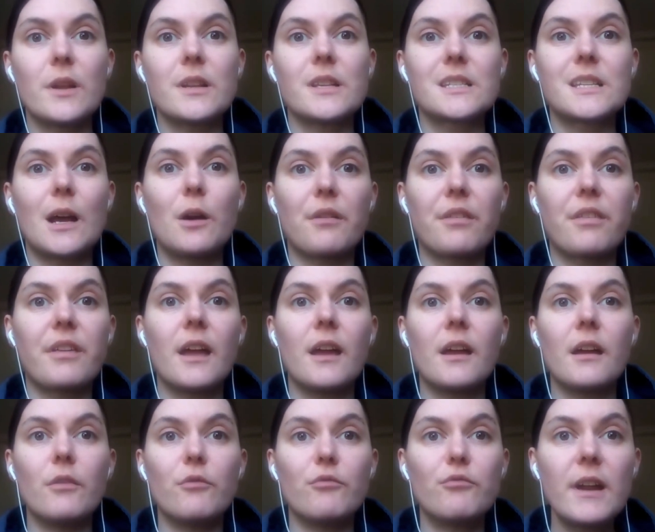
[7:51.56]
Went south
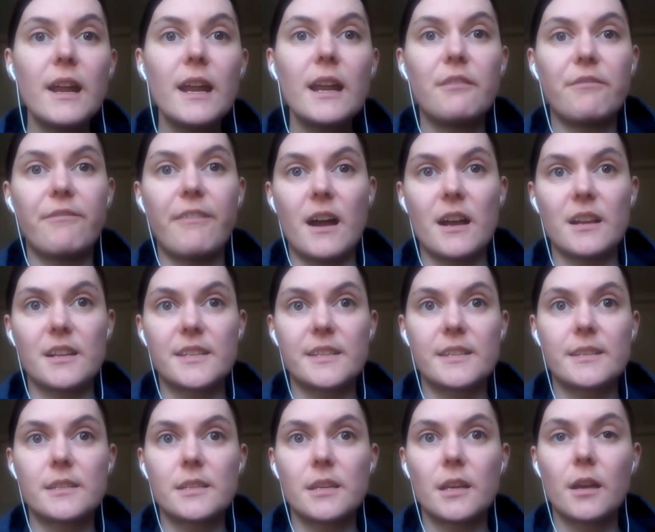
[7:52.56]
really
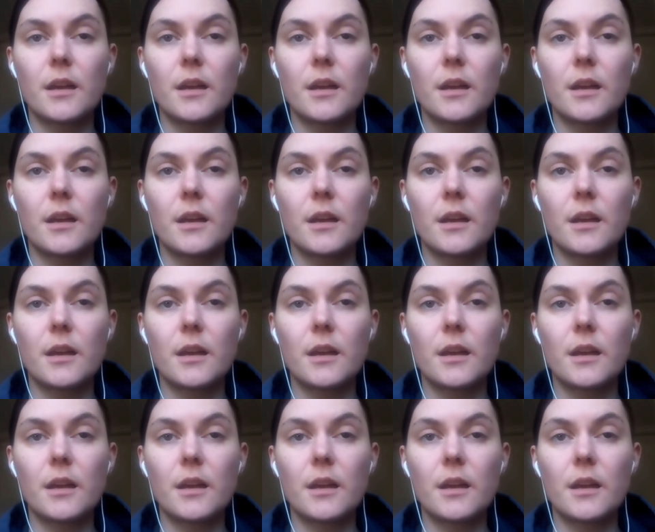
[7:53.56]
fast.